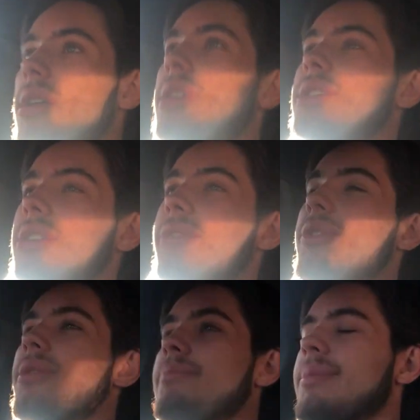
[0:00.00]
so
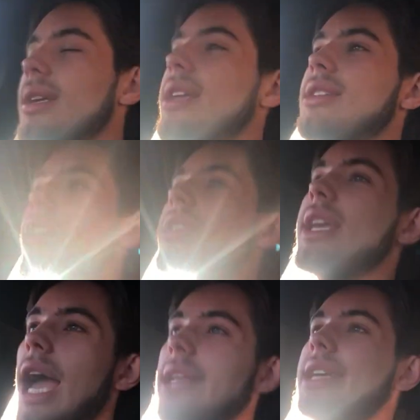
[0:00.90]
but it's only
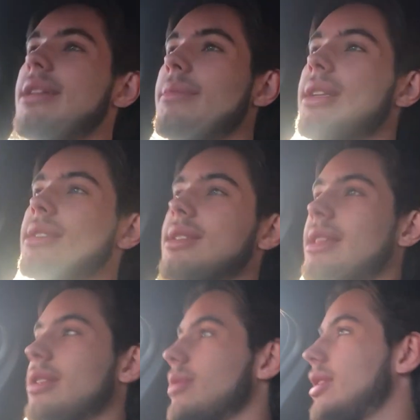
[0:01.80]
18 minutes,
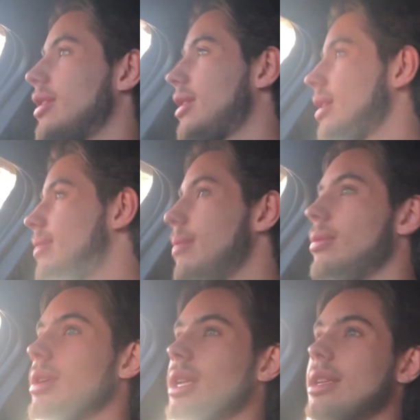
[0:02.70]
and that's what I don't think
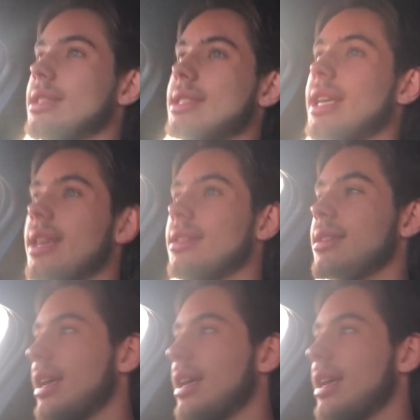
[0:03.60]
people can understand.